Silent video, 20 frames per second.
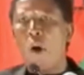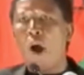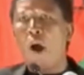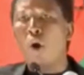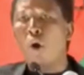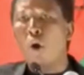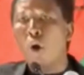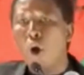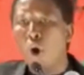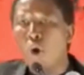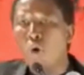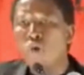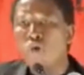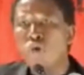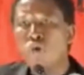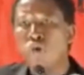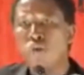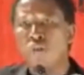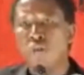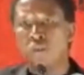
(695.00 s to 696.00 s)
Our
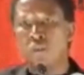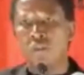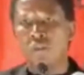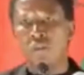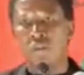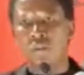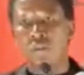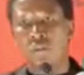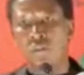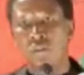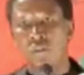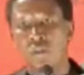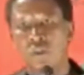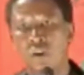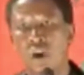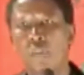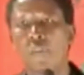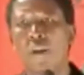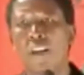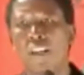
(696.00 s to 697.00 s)
own
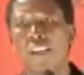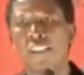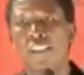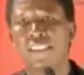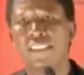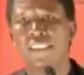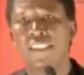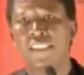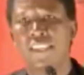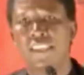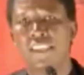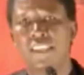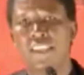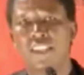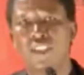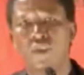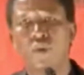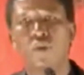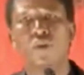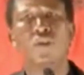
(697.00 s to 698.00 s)
comrades
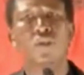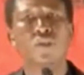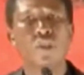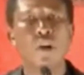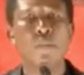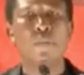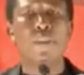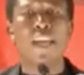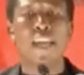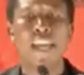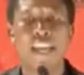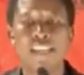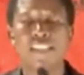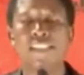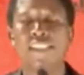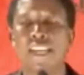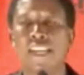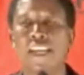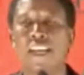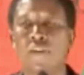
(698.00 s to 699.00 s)
should stop the
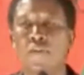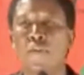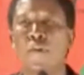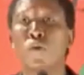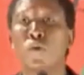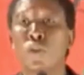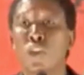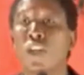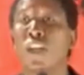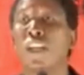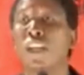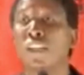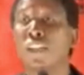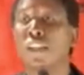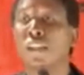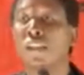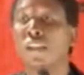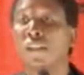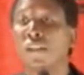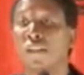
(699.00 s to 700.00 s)
hashtag revolution